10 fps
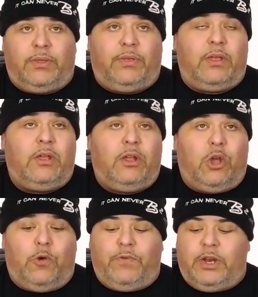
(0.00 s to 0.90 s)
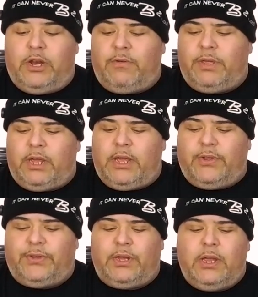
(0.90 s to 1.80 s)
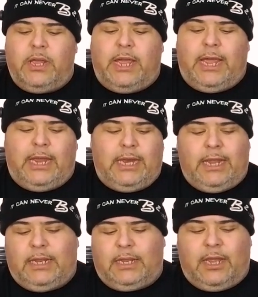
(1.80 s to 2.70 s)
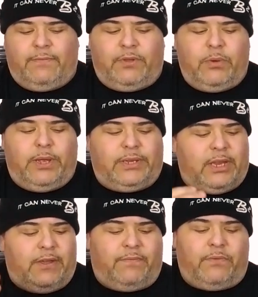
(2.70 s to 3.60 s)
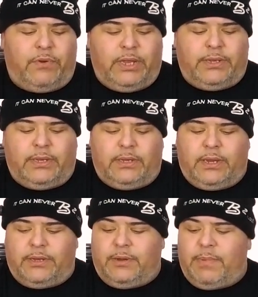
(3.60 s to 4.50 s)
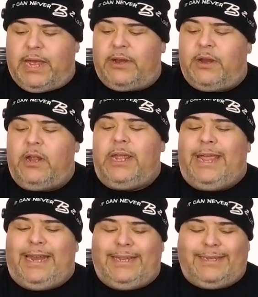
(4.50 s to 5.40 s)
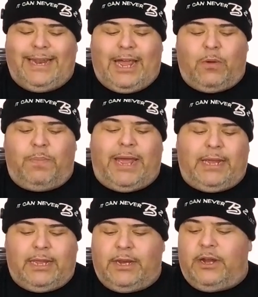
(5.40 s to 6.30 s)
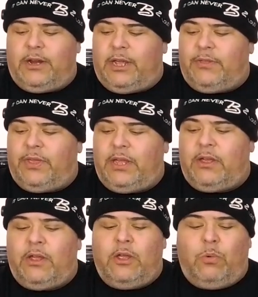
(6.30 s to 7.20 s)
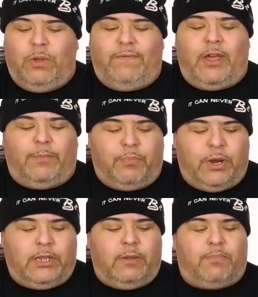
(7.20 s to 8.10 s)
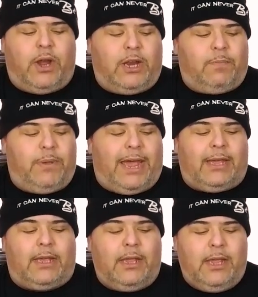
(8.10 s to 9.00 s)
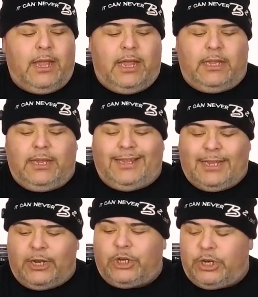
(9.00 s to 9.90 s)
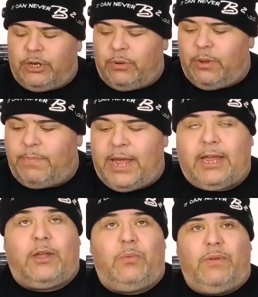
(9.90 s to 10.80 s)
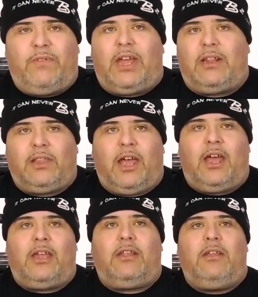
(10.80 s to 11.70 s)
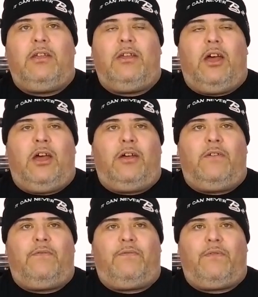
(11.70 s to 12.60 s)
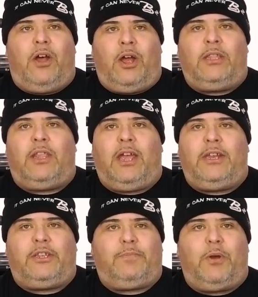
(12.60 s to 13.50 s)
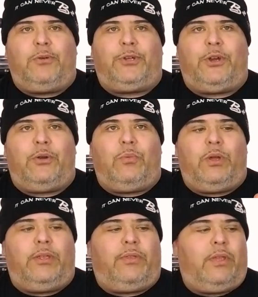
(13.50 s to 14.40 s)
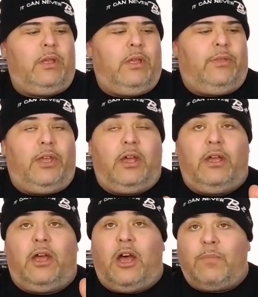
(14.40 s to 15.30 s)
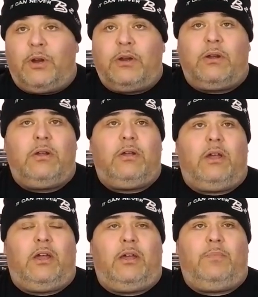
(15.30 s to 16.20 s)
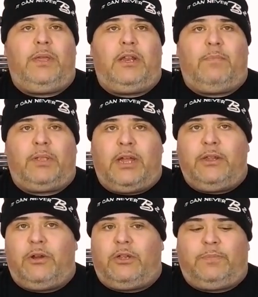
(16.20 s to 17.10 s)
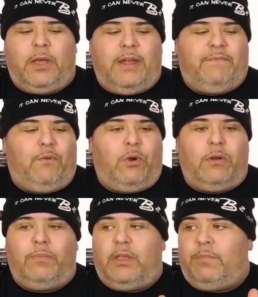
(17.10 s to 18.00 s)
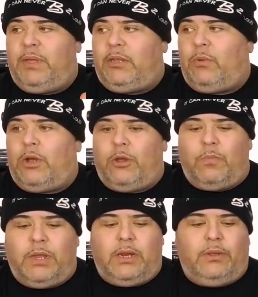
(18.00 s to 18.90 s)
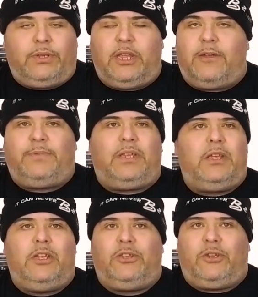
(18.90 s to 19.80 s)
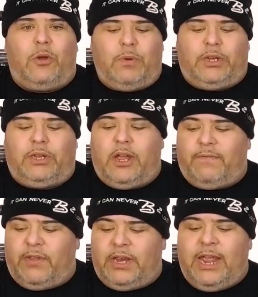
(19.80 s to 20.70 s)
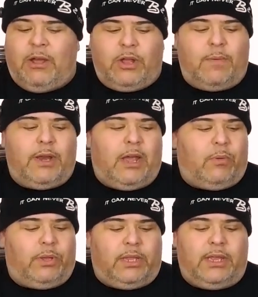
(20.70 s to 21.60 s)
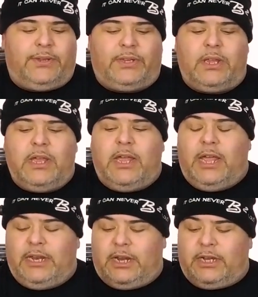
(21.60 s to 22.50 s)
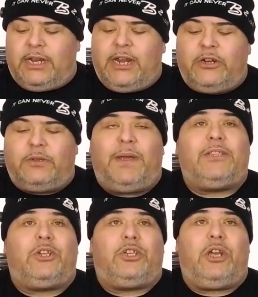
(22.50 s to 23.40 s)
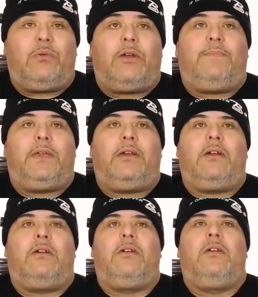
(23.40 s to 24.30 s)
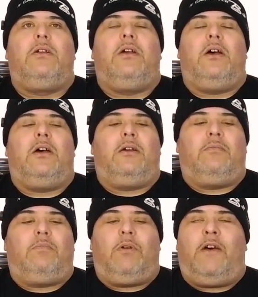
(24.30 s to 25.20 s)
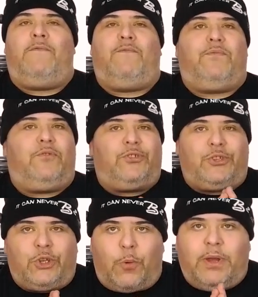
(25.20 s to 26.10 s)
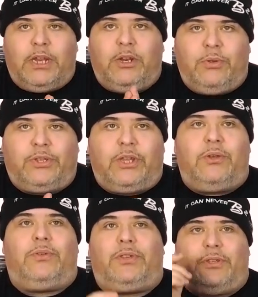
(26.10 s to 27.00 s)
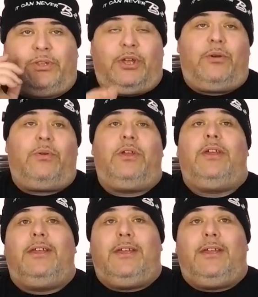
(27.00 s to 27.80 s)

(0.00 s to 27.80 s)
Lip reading: with COVID and everything else, and then left USA for reasons, doesn't matter, and is now back in there. And I think we've helped bring the product back and the attention to it back. And we've got a lot of online exposure with the Hummer, being on Blondie Girl's platform, the B2 Audio Mini subs, so much stuff. And now coming out with this, and the container's about to show up here of so many new SKUs. So